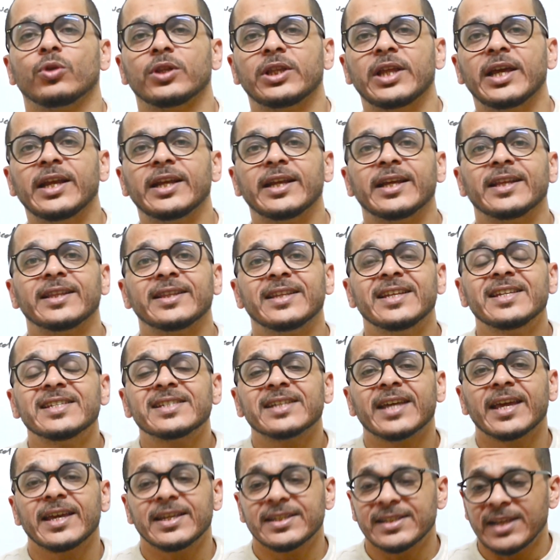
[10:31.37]
Then in
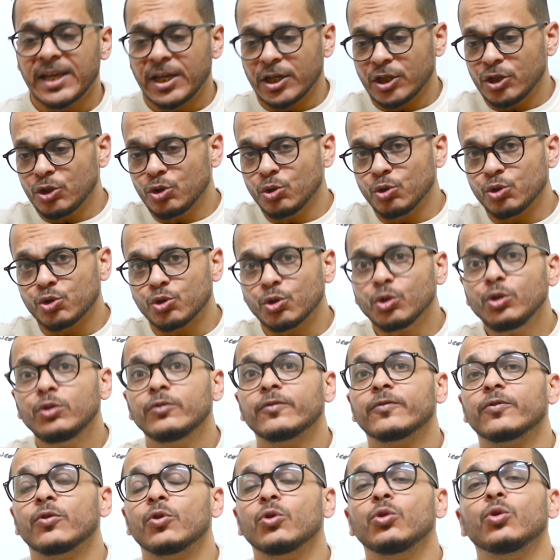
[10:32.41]
this case, you
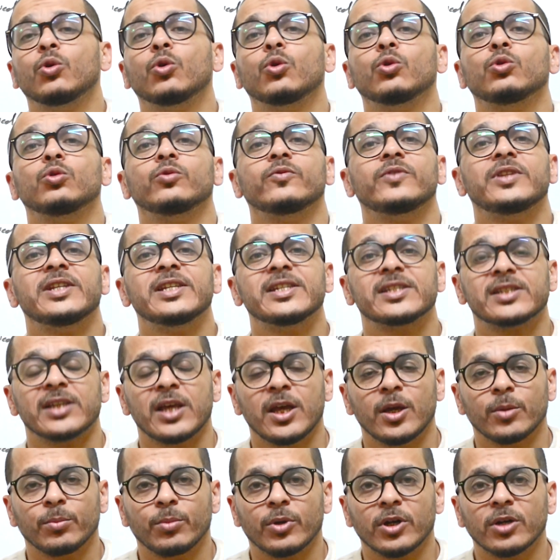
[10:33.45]
should follow all of
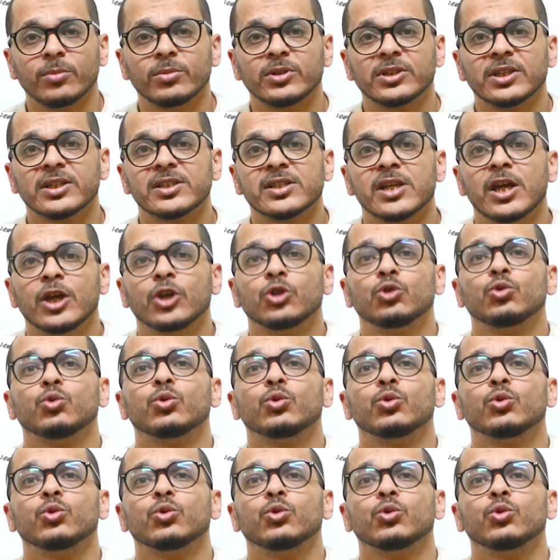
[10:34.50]
these parameters